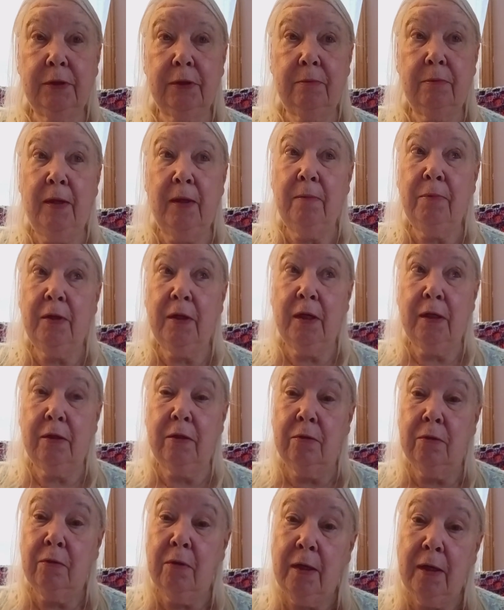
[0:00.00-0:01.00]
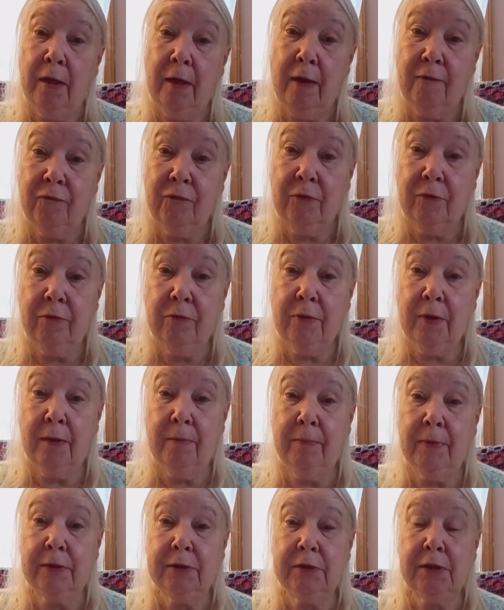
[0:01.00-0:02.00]
Maybe I do. I have to look in
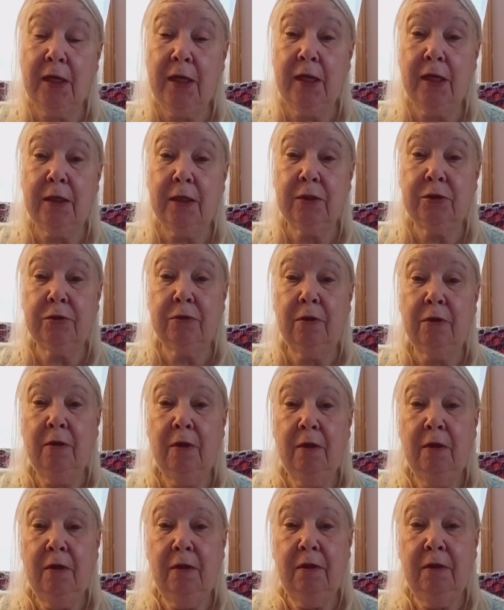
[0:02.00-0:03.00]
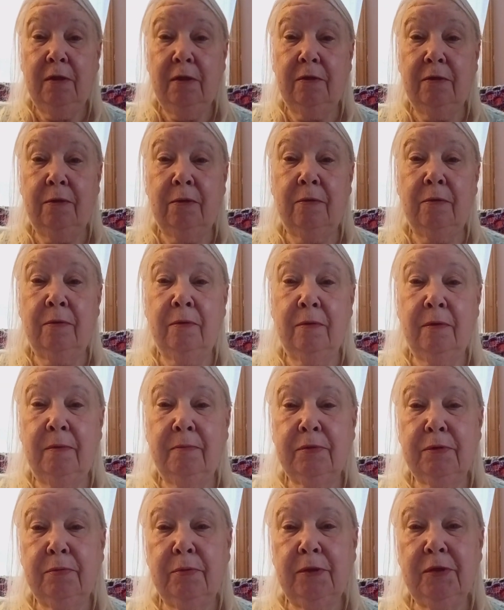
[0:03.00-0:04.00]
my stash. Oh, I'm
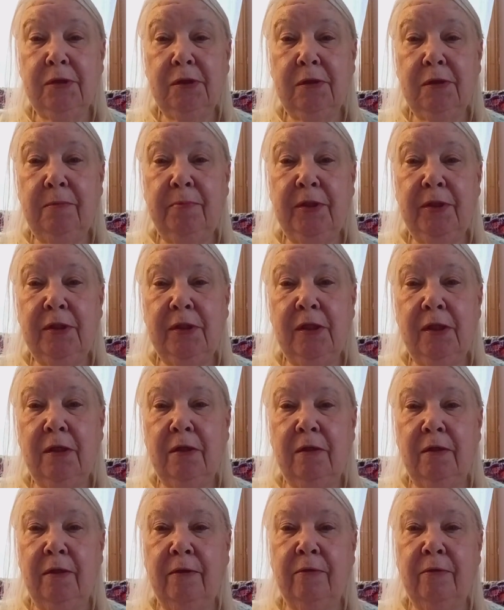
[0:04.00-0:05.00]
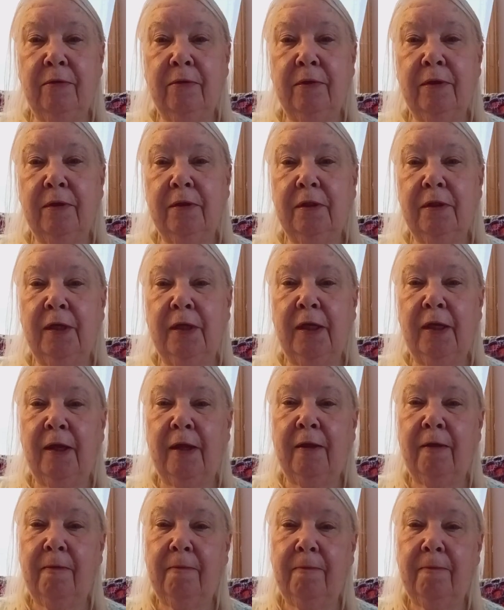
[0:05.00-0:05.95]
supposed to be decluttering today.